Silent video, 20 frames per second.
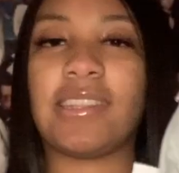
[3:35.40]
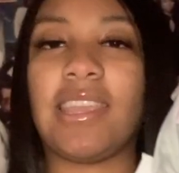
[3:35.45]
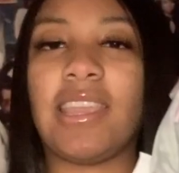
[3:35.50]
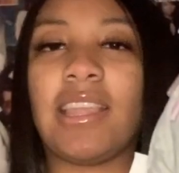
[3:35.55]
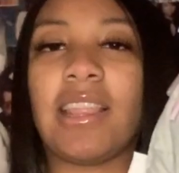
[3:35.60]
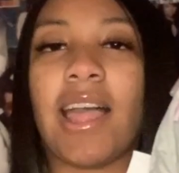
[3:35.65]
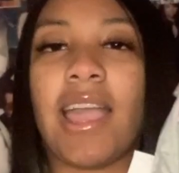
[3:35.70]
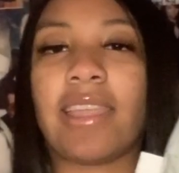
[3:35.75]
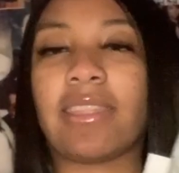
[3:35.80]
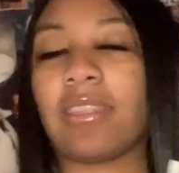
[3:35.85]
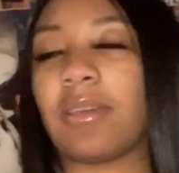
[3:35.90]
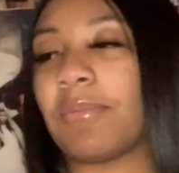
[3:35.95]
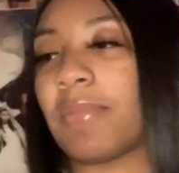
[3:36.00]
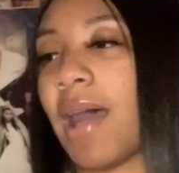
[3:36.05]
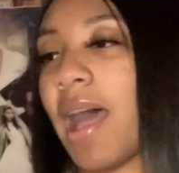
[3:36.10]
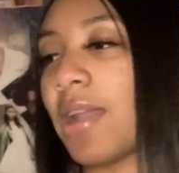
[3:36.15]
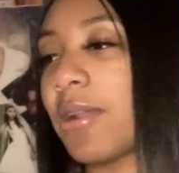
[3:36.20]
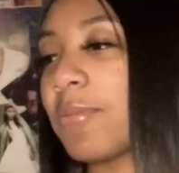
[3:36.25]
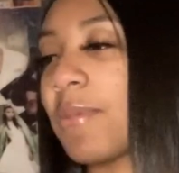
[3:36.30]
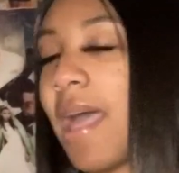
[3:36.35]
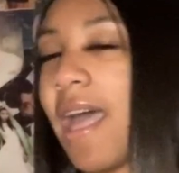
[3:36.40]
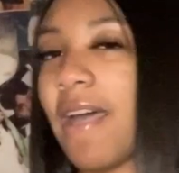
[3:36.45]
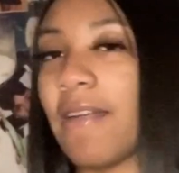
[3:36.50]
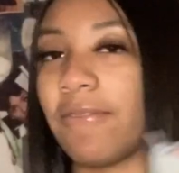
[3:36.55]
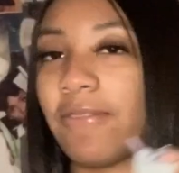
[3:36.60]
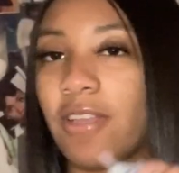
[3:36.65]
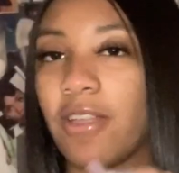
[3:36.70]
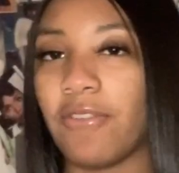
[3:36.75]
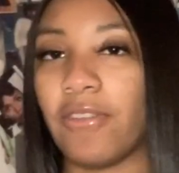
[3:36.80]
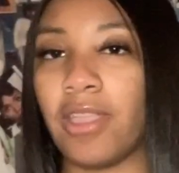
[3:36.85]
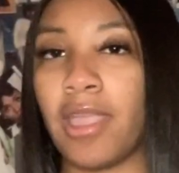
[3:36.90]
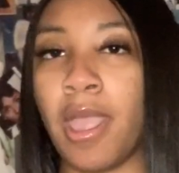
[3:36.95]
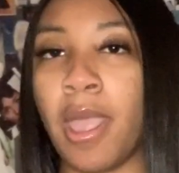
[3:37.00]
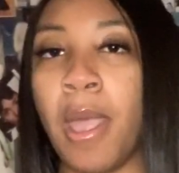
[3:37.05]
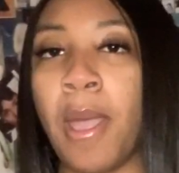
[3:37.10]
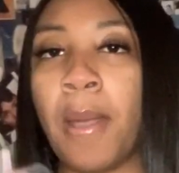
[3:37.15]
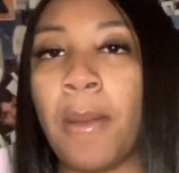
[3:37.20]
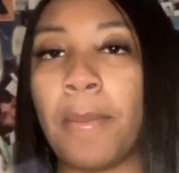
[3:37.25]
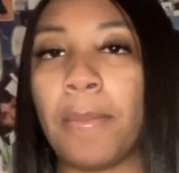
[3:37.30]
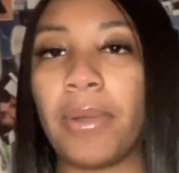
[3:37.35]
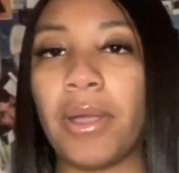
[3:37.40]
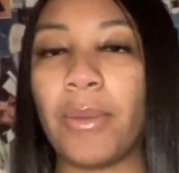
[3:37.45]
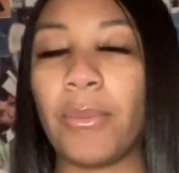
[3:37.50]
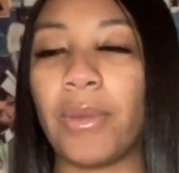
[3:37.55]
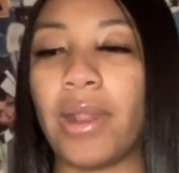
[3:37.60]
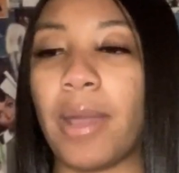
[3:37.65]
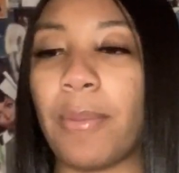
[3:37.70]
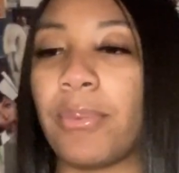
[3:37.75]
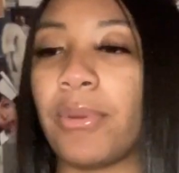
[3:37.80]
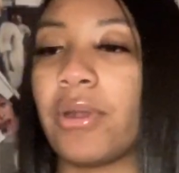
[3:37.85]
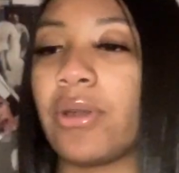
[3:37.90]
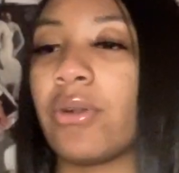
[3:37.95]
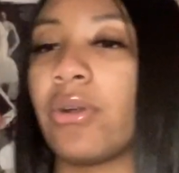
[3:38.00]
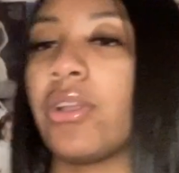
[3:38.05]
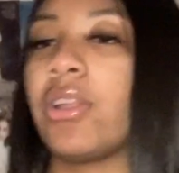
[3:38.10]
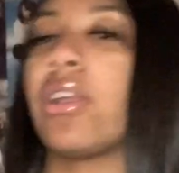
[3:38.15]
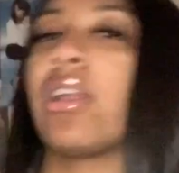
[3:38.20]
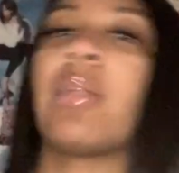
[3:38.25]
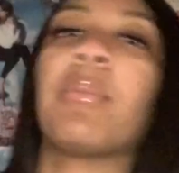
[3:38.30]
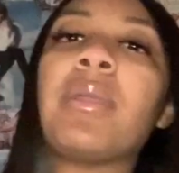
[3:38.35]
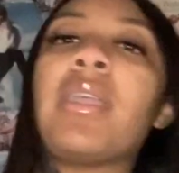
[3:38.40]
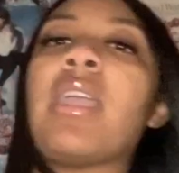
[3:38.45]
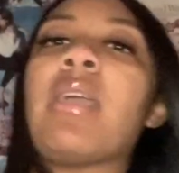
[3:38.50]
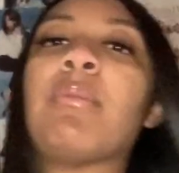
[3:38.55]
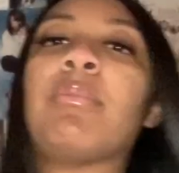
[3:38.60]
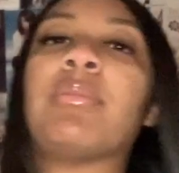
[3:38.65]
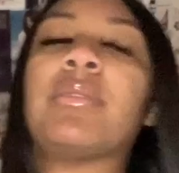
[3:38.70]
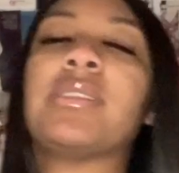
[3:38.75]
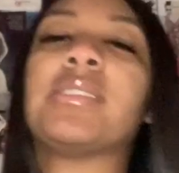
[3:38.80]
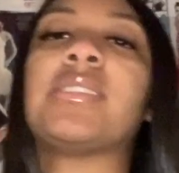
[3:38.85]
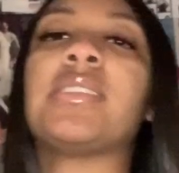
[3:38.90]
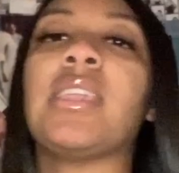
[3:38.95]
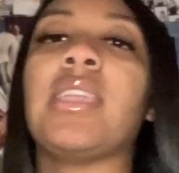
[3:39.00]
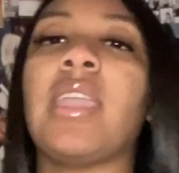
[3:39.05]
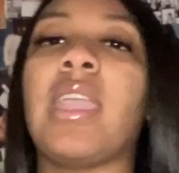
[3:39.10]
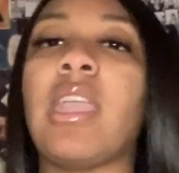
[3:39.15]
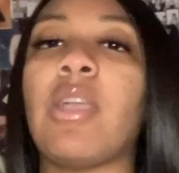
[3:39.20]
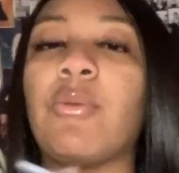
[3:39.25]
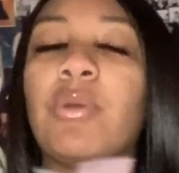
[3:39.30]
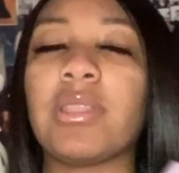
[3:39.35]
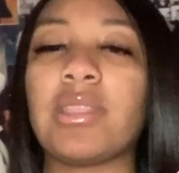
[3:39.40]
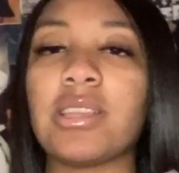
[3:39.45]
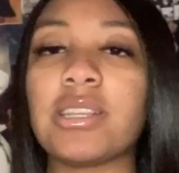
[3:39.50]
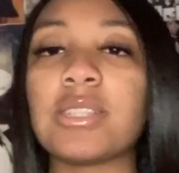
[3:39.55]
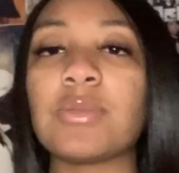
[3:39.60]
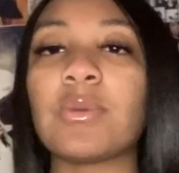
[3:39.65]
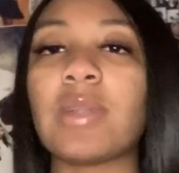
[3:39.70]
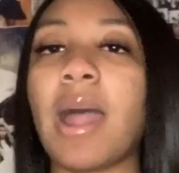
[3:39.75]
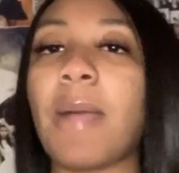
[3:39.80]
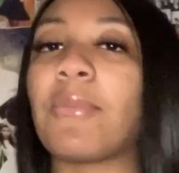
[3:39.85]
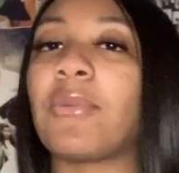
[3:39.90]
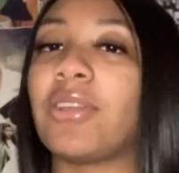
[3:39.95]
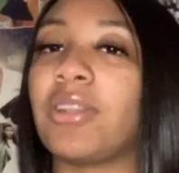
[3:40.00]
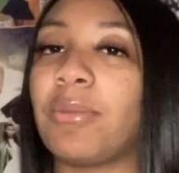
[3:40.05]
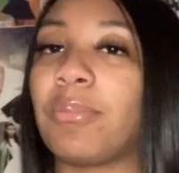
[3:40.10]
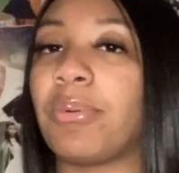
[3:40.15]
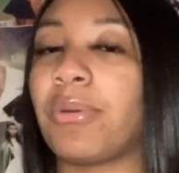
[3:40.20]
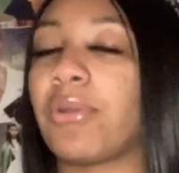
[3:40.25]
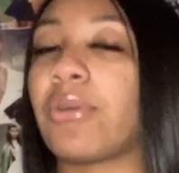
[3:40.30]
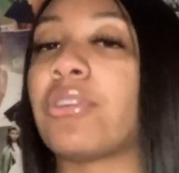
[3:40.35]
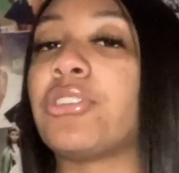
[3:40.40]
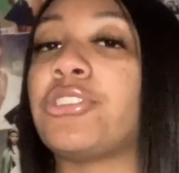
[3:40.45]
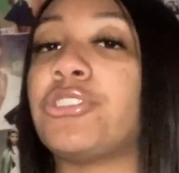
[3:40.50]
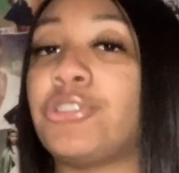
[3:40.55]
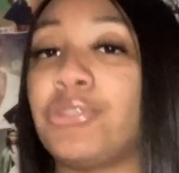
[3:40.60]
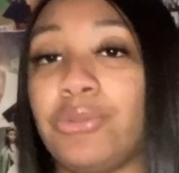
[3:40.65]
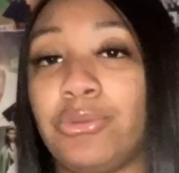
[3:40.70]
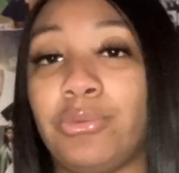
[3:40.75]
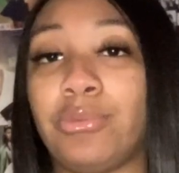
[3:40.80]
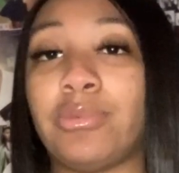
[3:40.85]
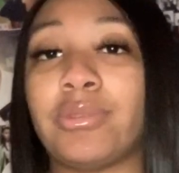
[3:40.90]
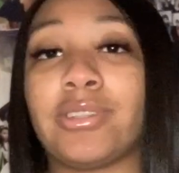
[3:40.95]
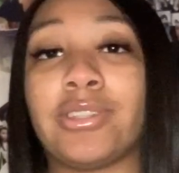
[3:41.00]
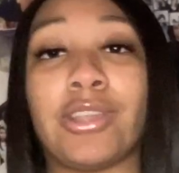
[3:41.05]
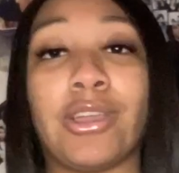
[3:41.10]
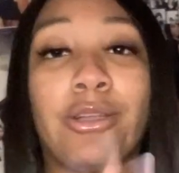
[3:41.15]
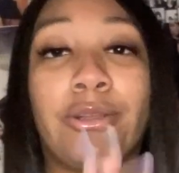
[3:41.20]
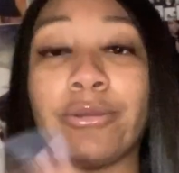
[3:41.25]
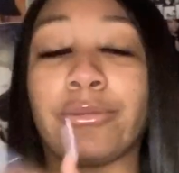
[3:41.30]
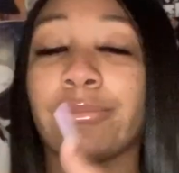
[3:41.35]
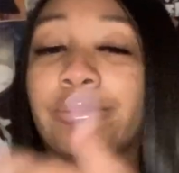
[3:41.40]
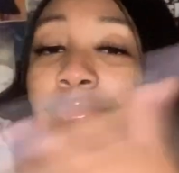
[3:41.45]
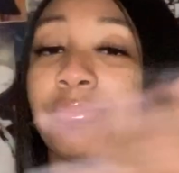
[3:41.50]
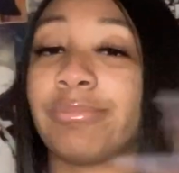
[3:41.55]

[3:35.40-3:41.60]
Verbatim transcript: see like the bottom half of it. But when I put it on, you're gonna be able to see. And with this one, I'm gonna put on shoes. So